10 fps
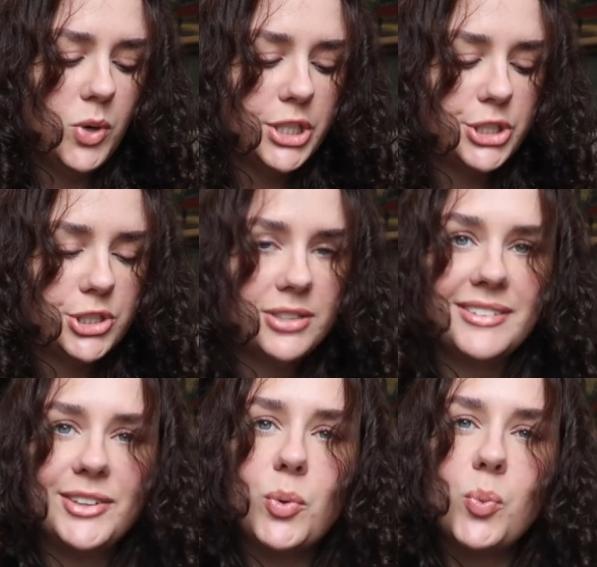Washed?
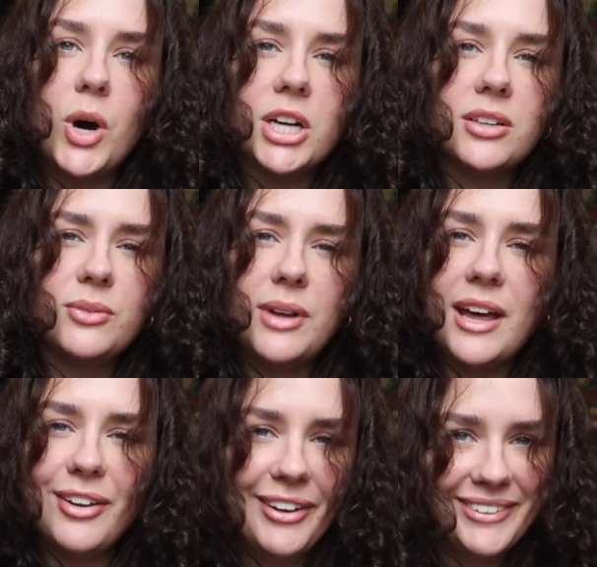What?
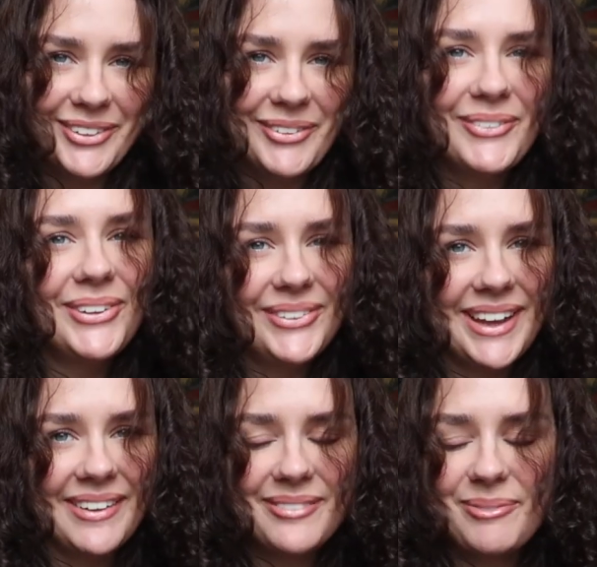I don't know. You
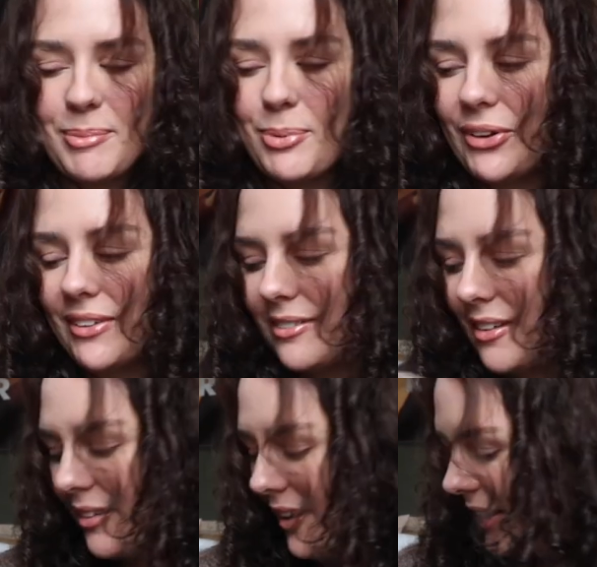get my point.
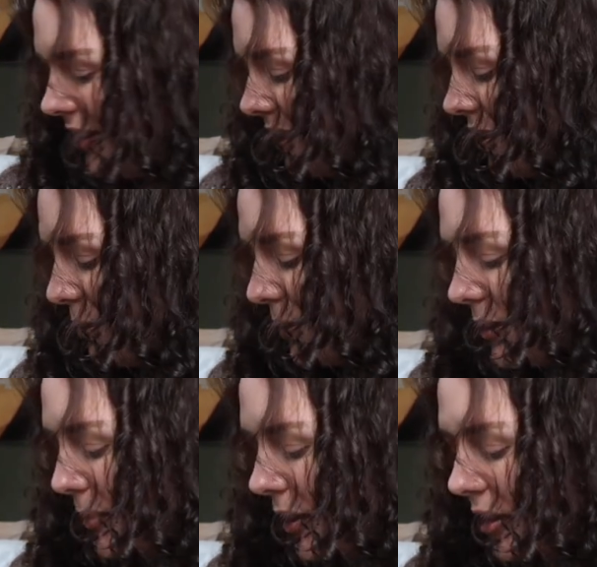Not
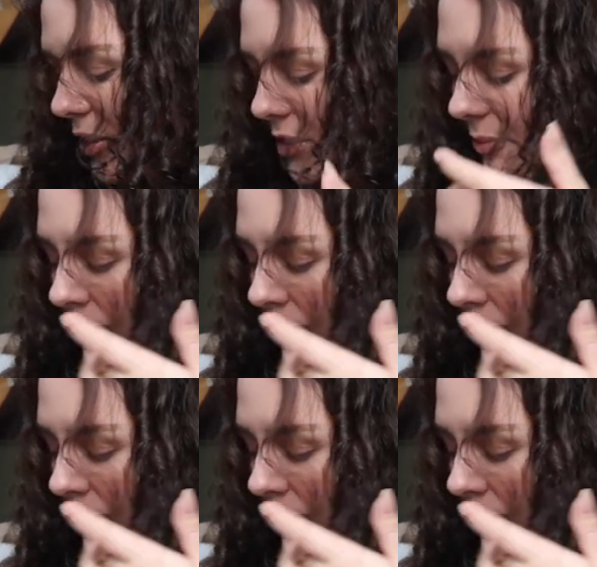really my color.